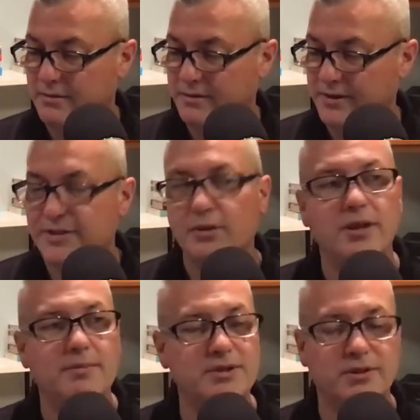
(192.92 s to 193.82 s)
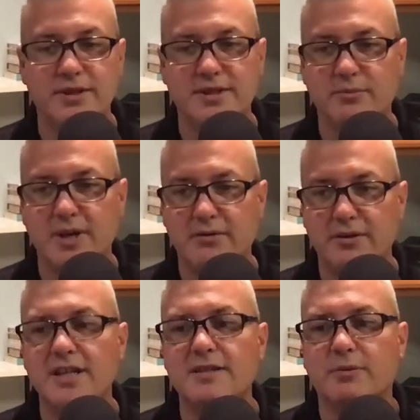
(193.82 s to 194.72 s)
This whole episode is about
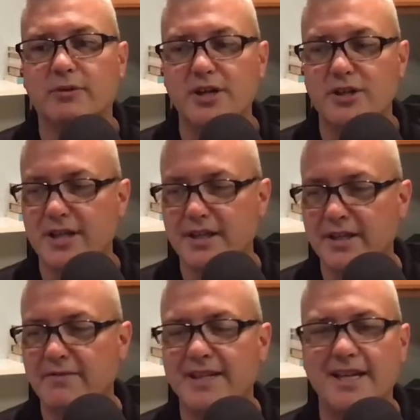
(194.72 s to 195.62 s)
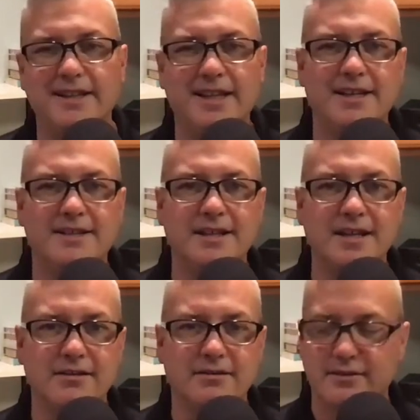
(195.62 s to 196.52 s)
inspiration and leaving that legacy.
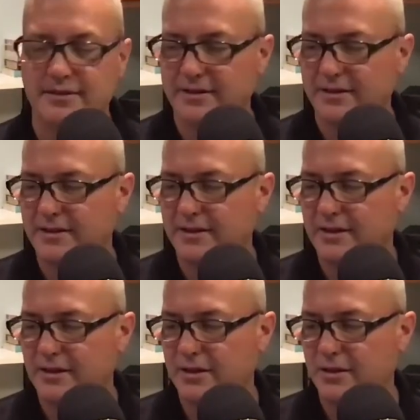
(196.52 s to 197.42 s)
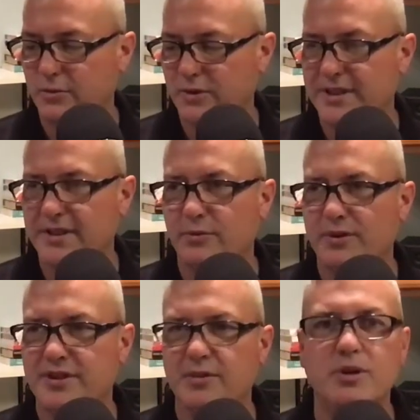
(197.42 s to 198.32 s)
What's
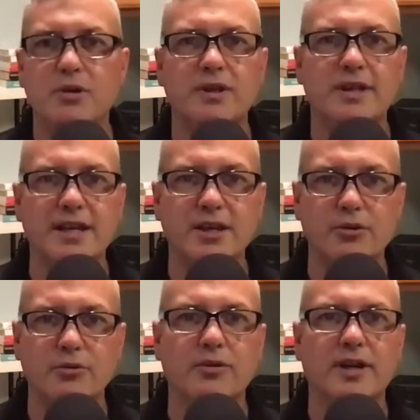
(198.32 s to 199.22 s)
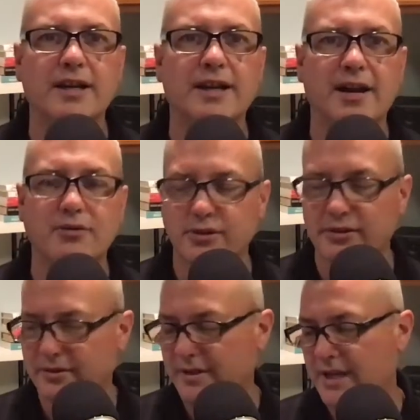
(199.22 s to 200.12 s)
the beauty that you
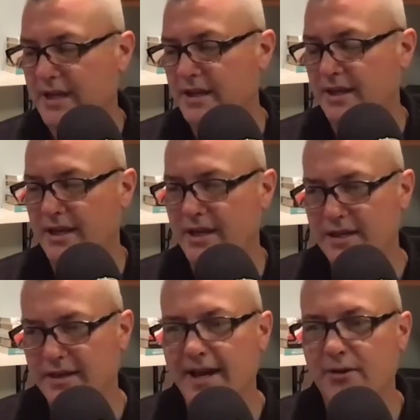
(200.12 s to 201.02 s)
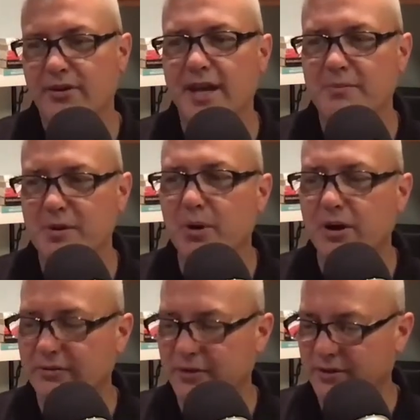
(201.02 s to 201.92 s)
encounter, and how will that be
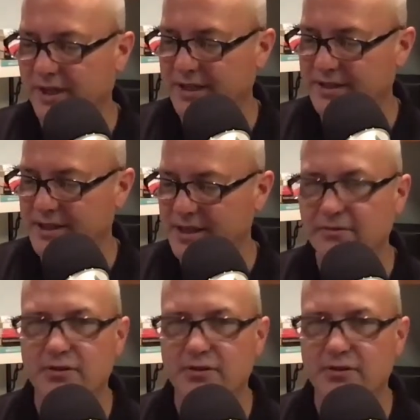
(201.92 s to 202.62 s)
part of your legacy?